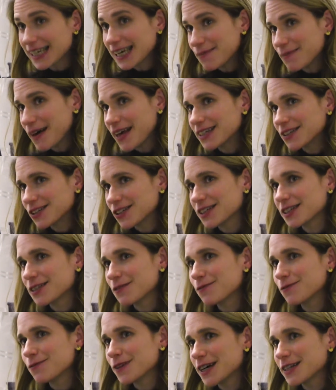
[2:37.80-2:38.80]
key messages.
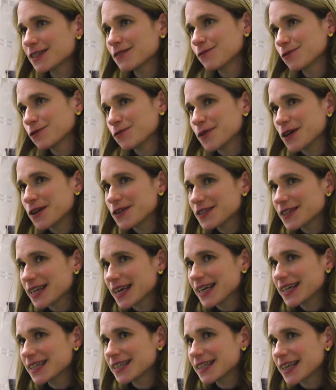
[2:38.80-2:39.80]
The first and foremost
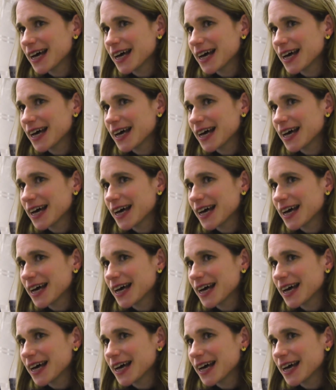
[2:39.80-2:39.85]
is